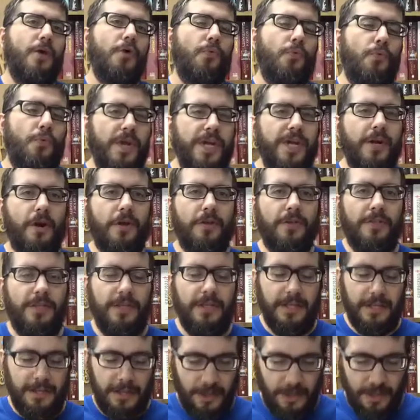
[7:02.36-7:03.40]
we are
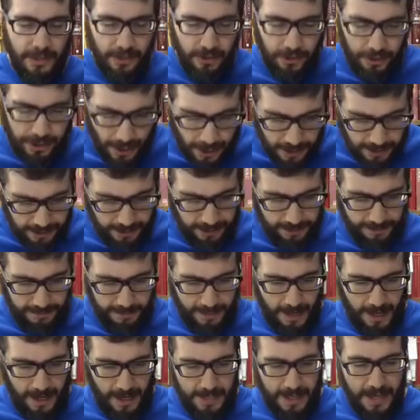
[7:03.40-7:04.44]
then
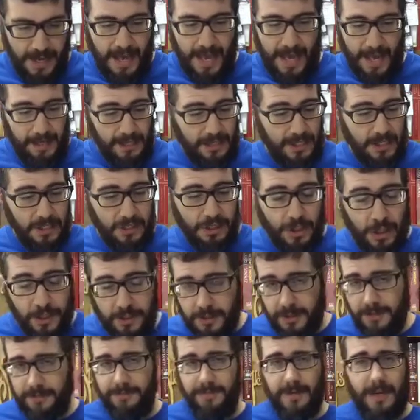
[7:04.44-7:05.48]
justified. And in
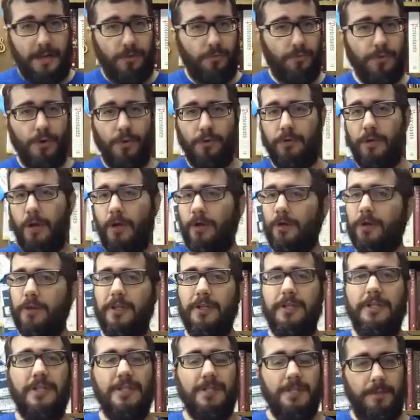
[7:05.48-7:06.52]
justified, we're no longer
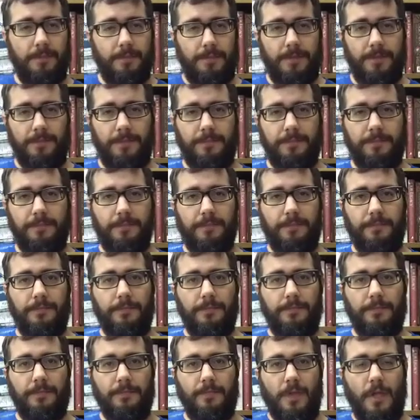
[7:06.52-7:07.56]
condemned.
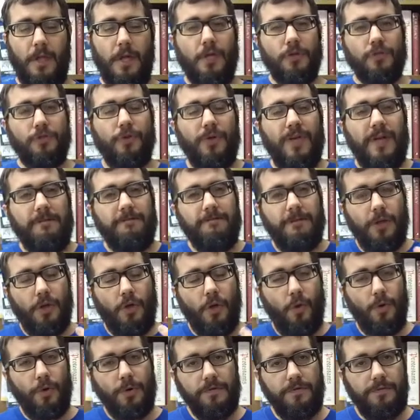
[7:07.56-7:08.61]
So if the
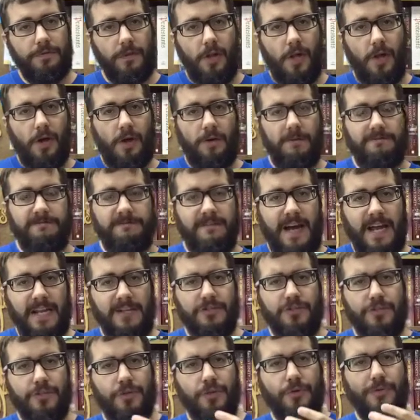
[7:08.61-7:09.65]
court of law
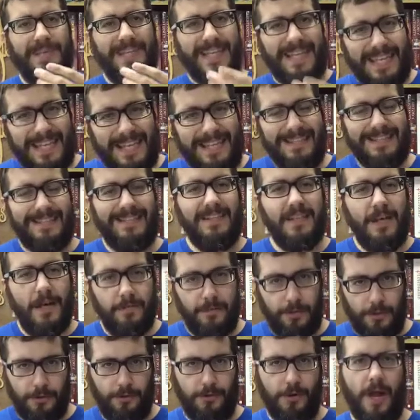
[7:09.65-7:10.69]
finds you innocent
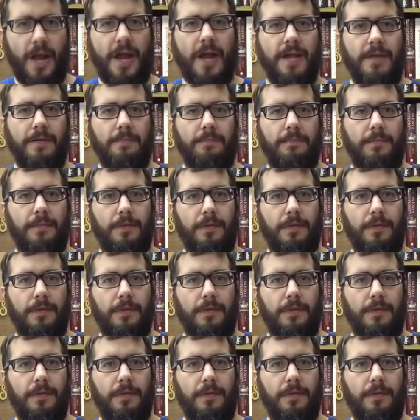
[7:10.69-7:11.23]
of a crime,